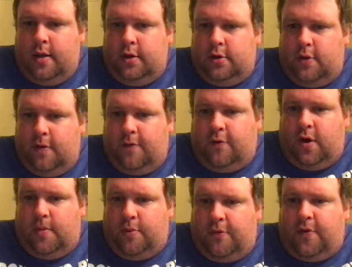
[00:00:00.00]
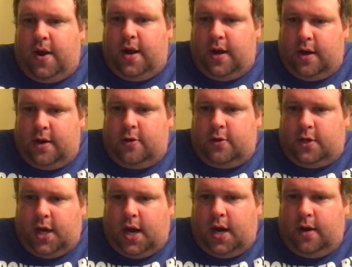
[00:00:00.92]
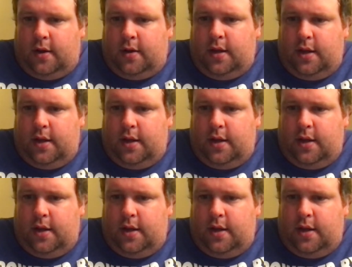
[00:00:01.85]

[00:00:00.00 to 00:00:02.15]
to avoid providing another child